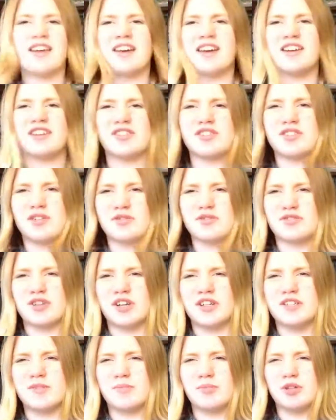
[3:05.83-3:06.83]
like I just go
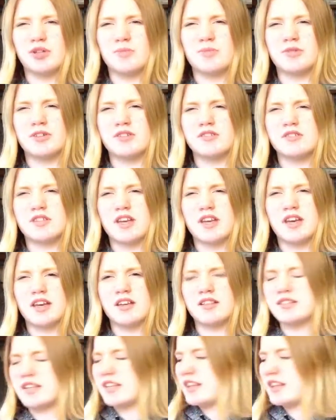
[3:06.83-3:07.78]
straight into bloopers, I guess,